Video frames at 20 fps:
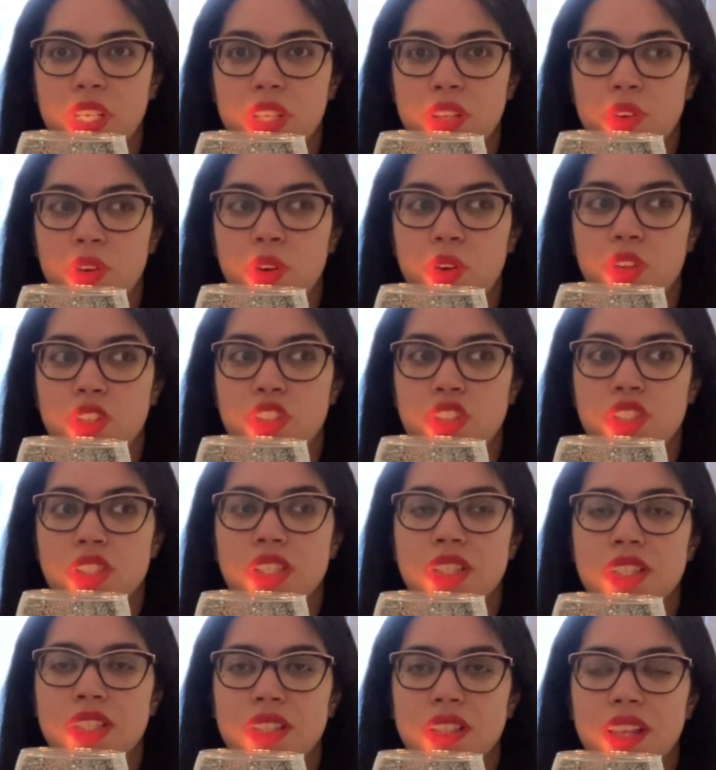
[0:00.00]
you know,
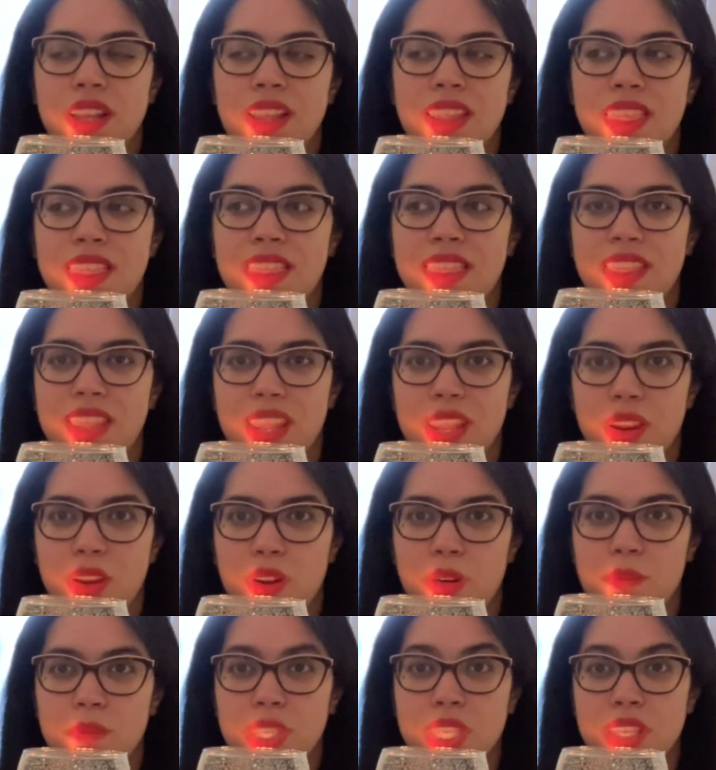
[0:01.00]
just
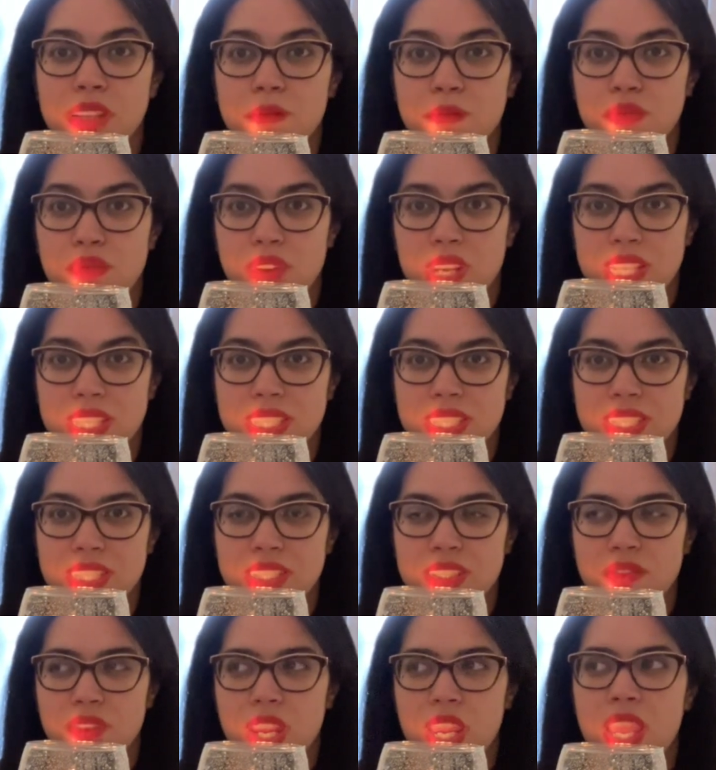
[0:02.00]
there being
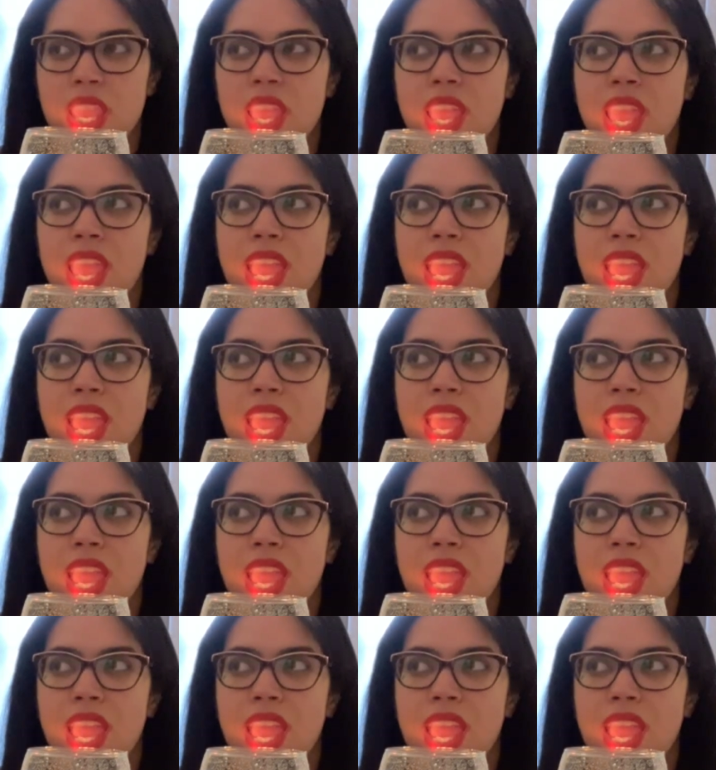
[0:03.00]
present, right?